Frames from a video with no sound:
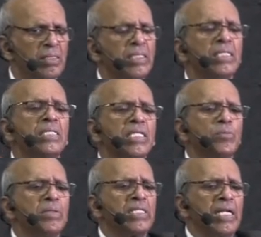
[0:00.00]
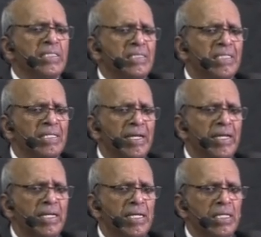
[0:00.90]
It is His business.
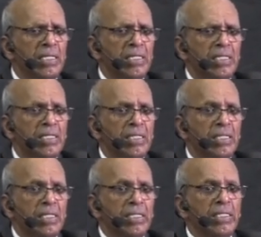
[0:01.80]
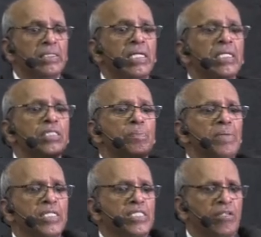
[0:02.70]
It is His
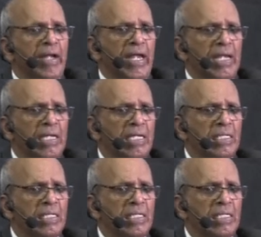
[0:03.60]
ministry.